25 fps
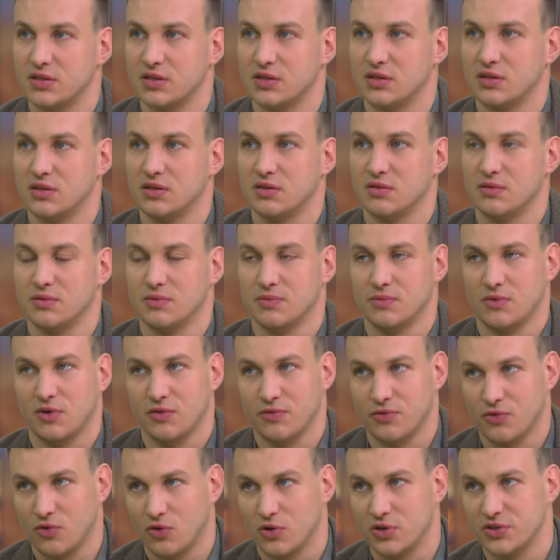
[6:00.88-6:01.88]
Uh,
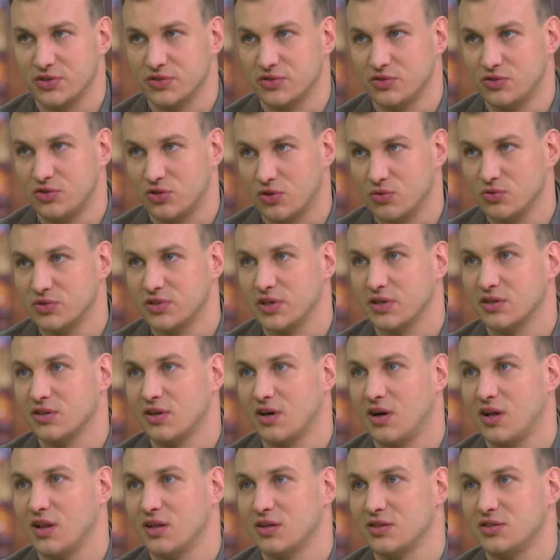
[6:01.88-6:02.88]
of course, drone
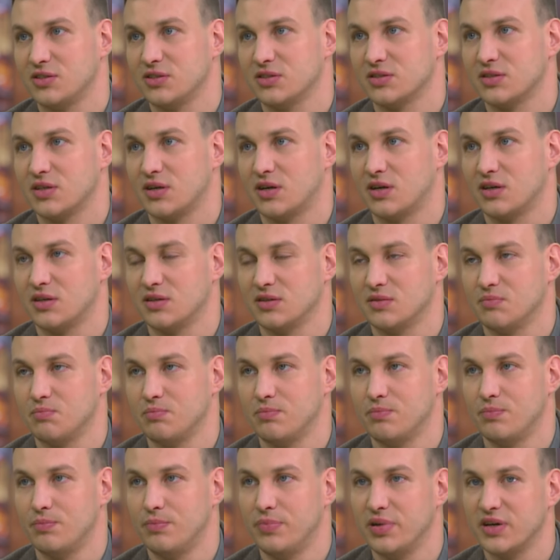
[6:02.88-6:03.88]
technologies are a
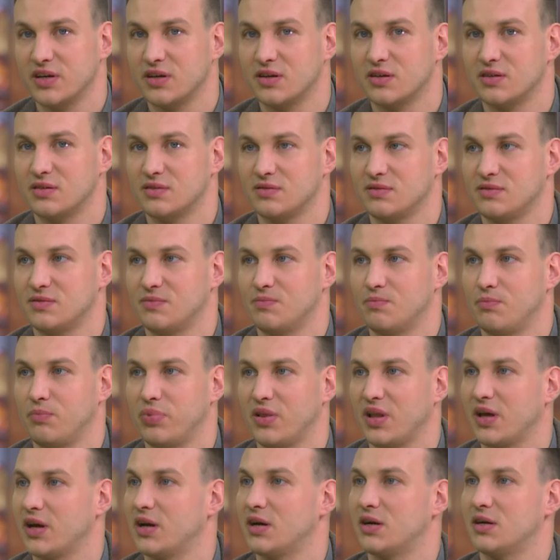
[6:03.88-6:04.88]
big
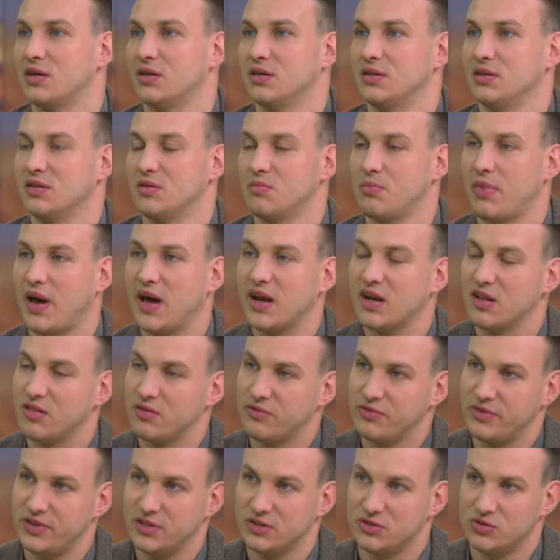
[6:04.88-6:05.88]
player in the
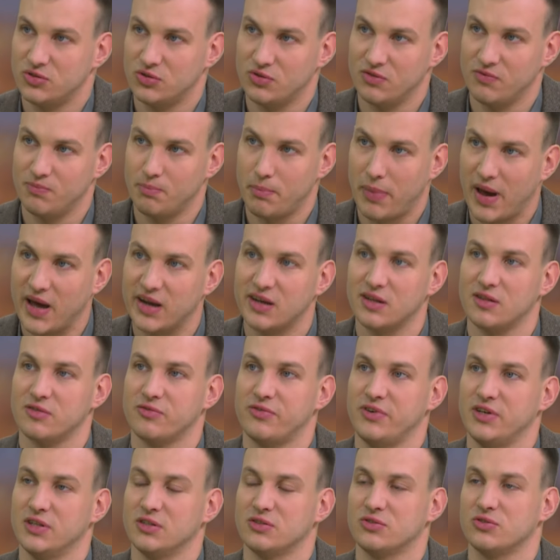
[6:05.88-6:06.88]
battlefield,
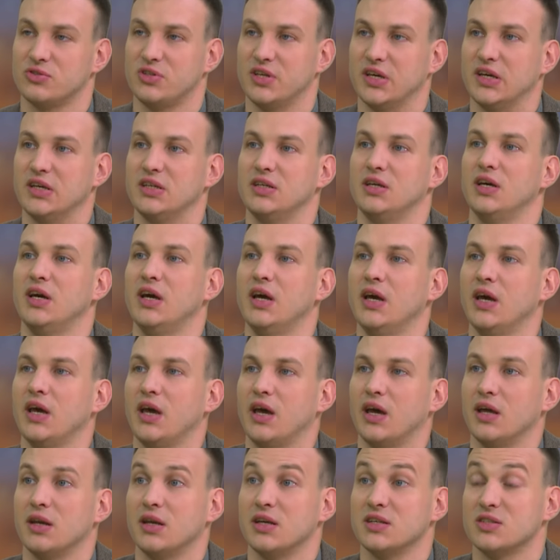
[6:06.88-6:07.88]
battlefield today,
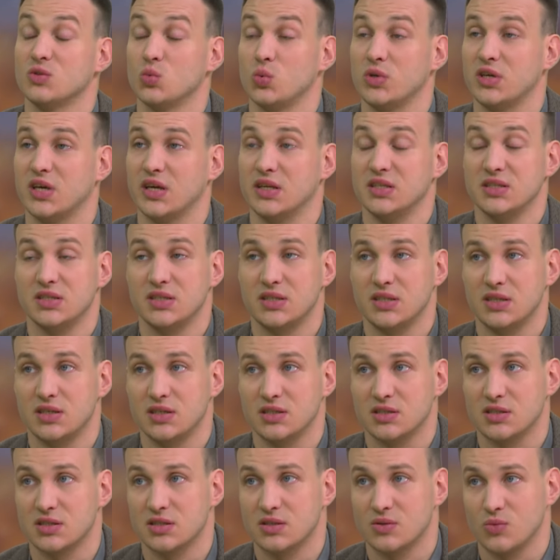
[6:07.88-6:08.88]
and as we can see,
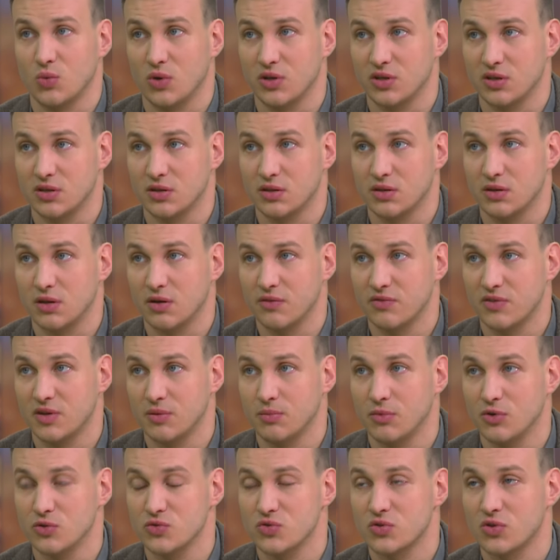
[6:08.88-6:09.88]
it's one of the
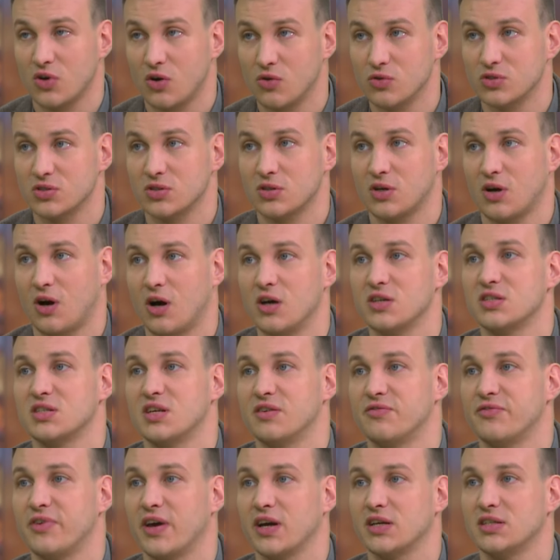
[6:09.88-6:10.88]
most
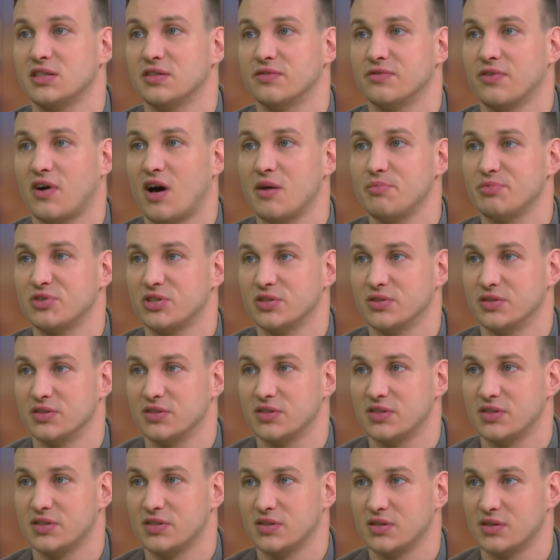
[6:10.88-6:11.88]
cost-effective
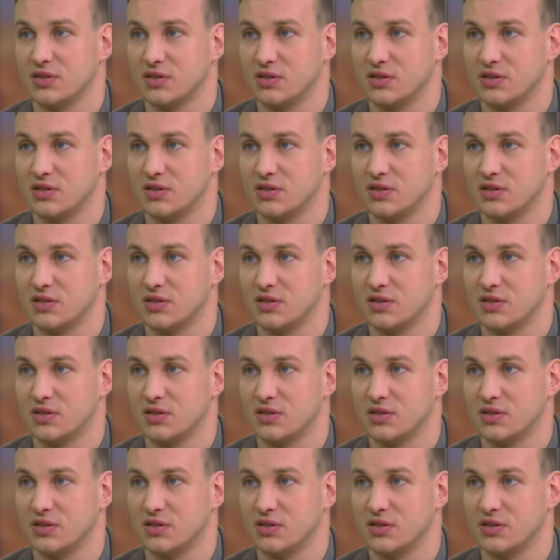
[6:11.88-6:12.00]
options.